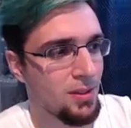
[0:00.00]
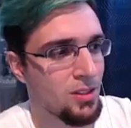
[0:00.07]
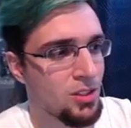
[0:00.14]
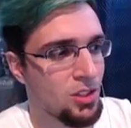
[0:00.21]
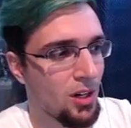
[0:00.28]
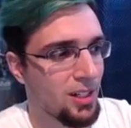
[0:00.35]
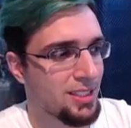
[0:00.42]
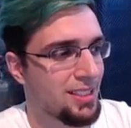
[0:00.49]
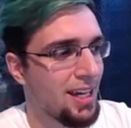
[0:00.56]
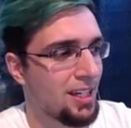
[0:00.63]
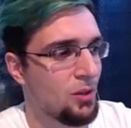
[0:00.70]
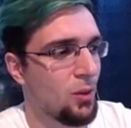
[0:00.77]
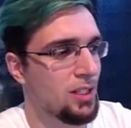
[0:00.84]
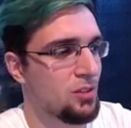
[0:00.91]
Dark
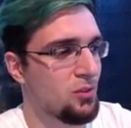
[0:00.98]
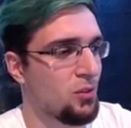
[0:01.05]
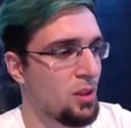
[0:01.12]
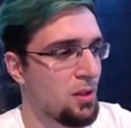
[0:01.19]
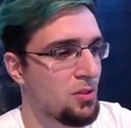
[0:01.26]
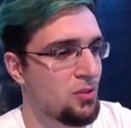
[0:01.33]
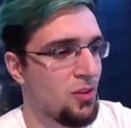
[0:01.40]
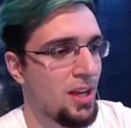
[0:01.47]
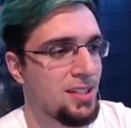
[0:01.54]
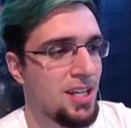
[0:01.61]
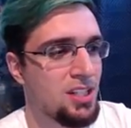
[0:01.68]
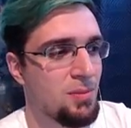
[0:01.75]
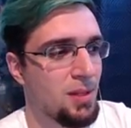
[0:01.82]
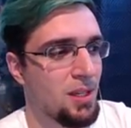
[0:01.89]
Side quest for the
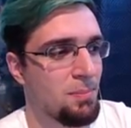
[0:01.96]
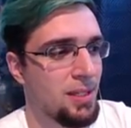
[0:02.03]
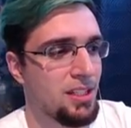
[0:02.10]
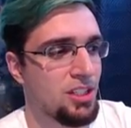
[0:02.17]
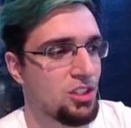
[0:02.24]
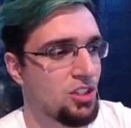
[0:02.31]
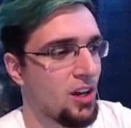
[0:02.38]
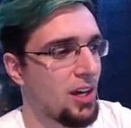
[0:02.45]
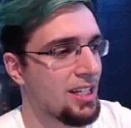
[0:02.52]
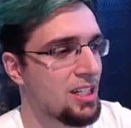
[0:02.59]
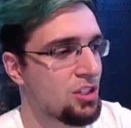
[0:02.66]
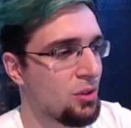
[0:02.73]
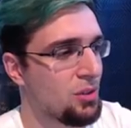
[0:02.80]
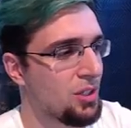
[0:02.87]
Fantasia Mickey B, just so I could
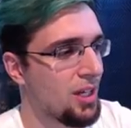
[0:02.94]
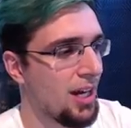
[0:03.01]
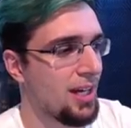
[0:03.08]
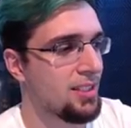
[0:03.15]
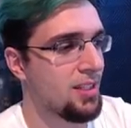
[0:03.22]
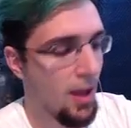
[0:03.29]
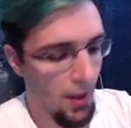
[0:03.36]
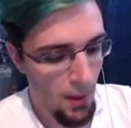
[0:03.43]
show you guys.